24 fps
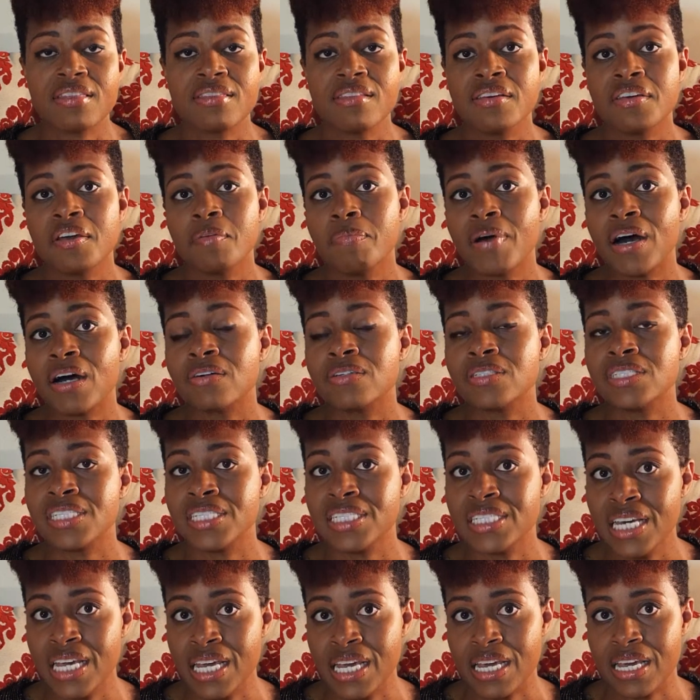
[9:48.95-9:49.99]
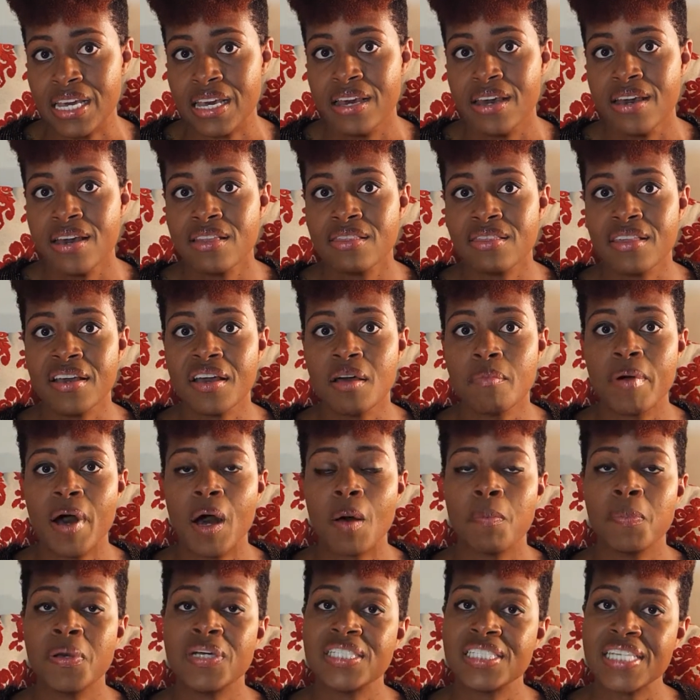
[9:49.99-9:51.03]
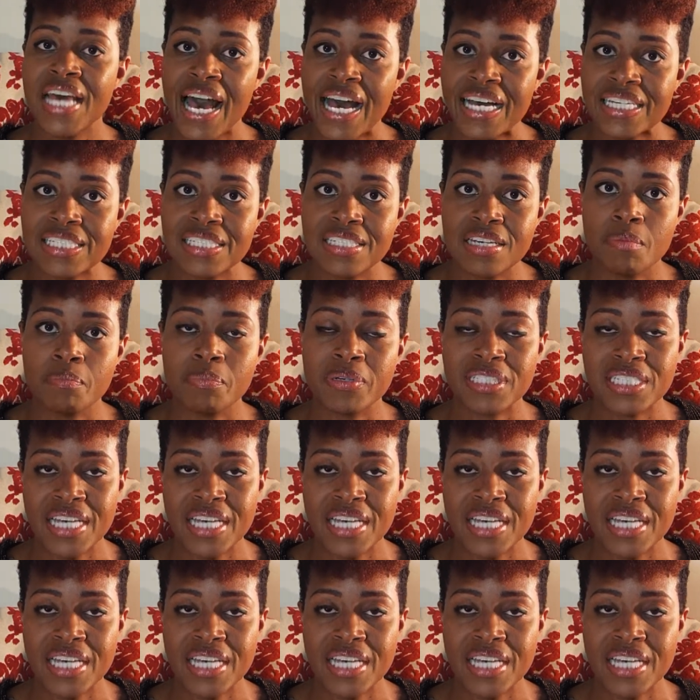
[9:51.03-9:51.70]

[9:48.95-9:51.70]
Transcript: Think about zinc. Think about potassium.